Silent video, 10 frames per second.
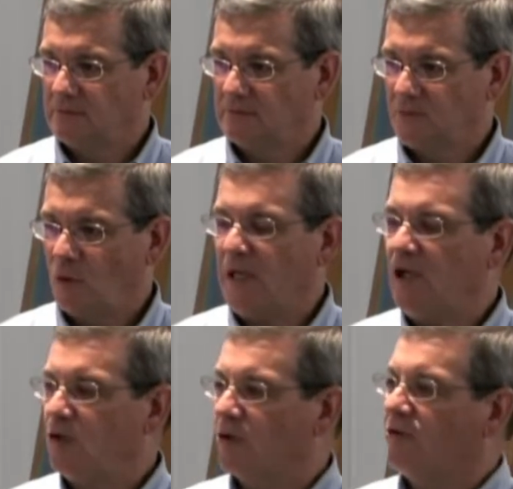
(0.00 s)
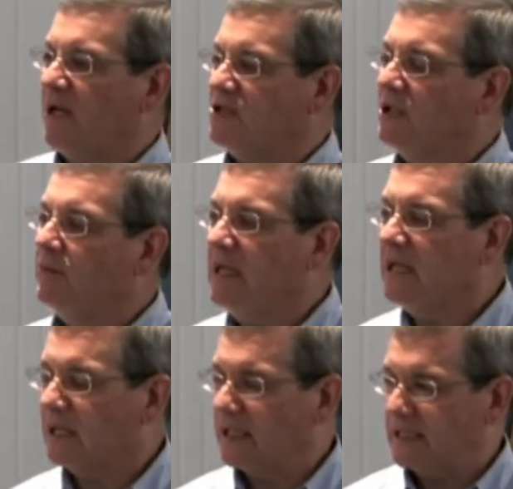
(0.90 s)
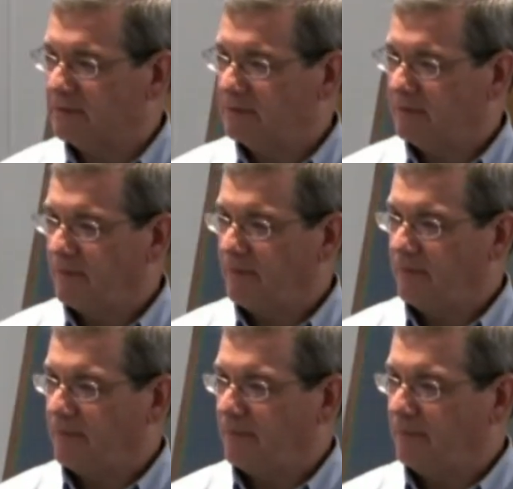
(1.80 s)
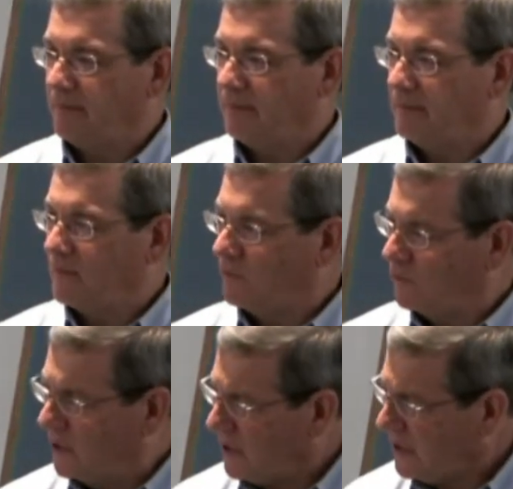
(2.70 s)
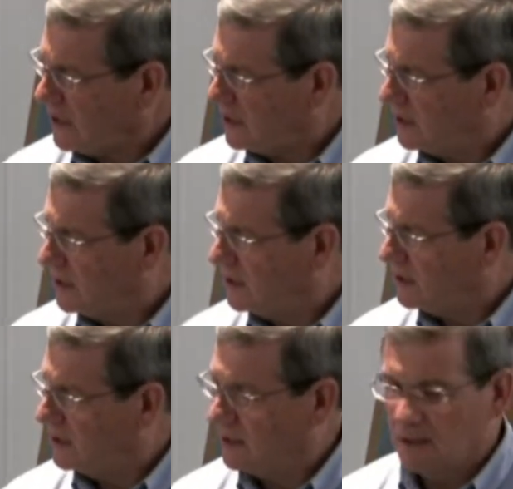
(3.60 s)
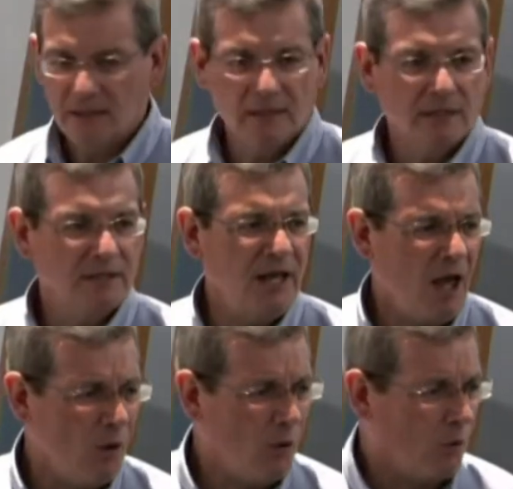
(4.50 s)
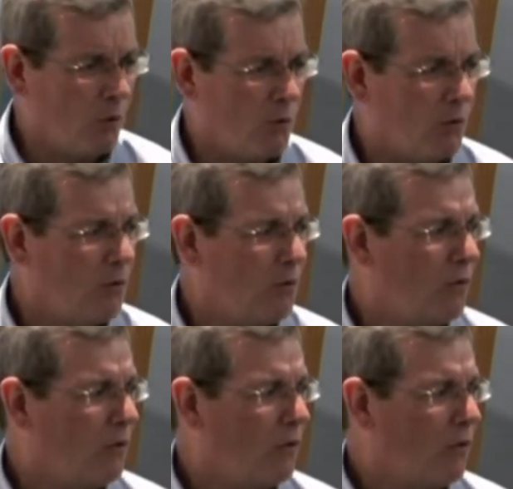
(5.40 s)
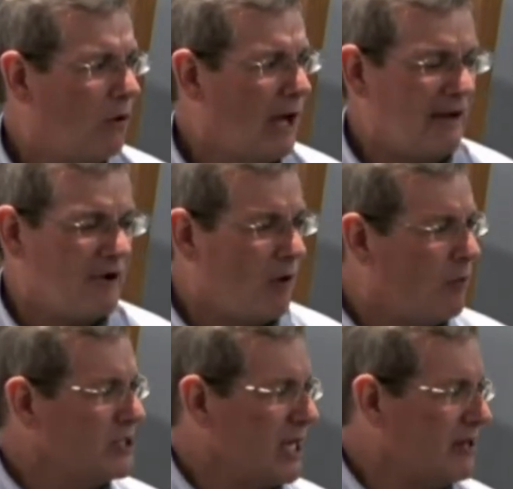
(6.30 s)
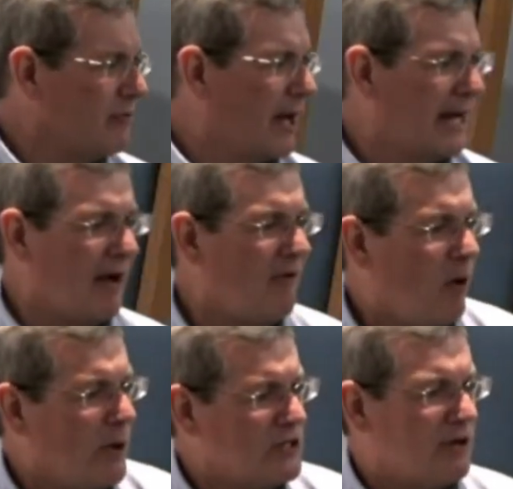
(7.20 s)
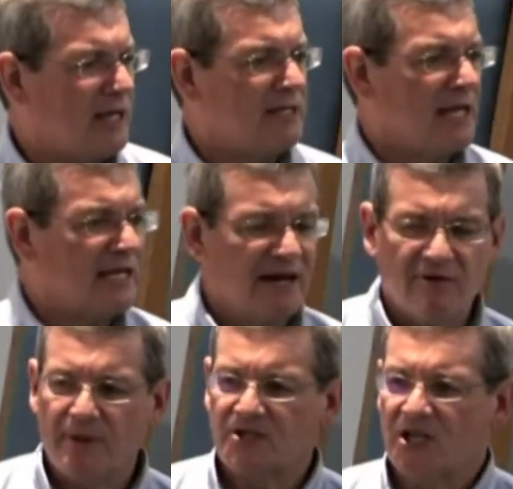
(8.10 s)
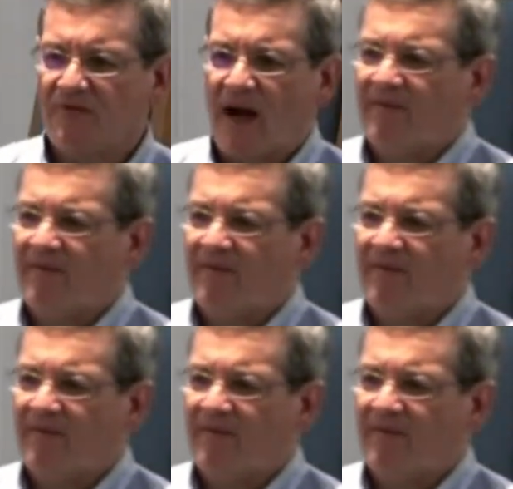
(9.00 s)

We need to address it immediately. Really? No. I've always ate right. I've always tried to take care of myself. I've